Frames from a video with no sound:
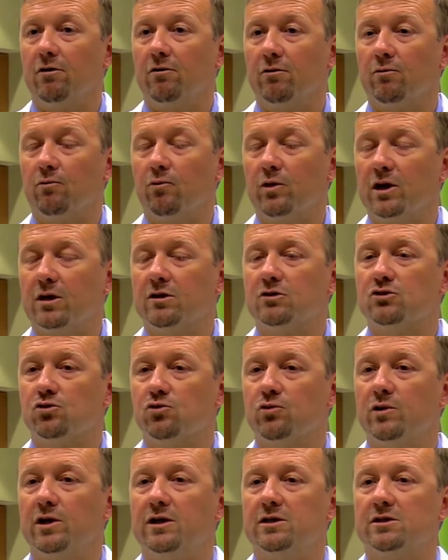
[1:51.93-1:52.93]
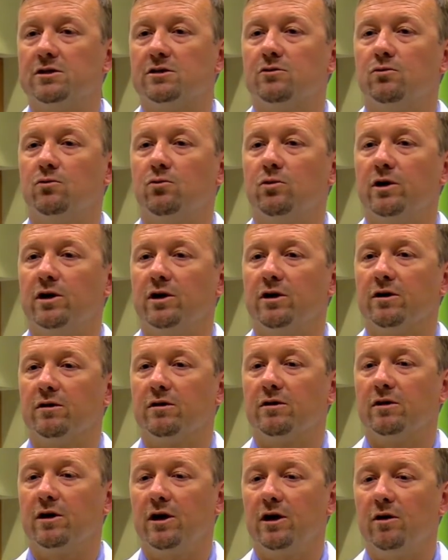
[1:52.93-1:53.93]
are we can treat
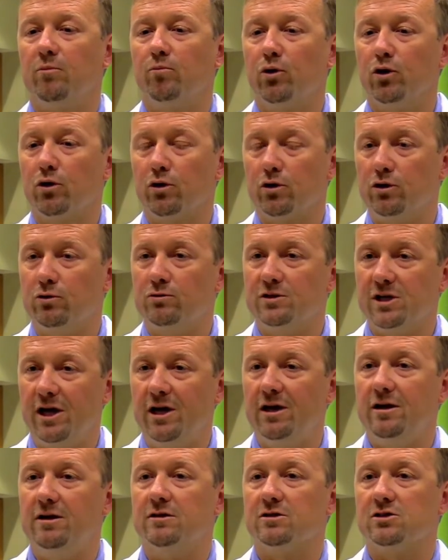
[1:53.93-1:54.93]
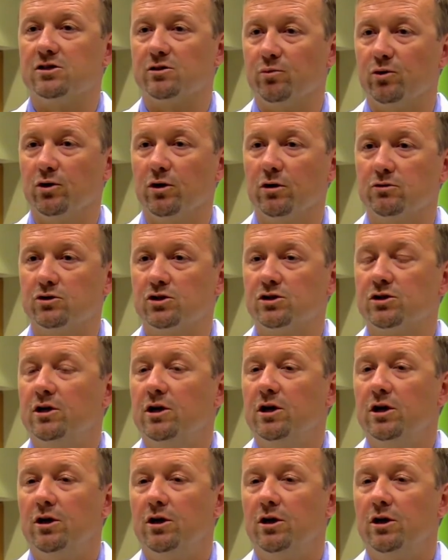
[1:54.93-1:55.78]
with a percutaneous approach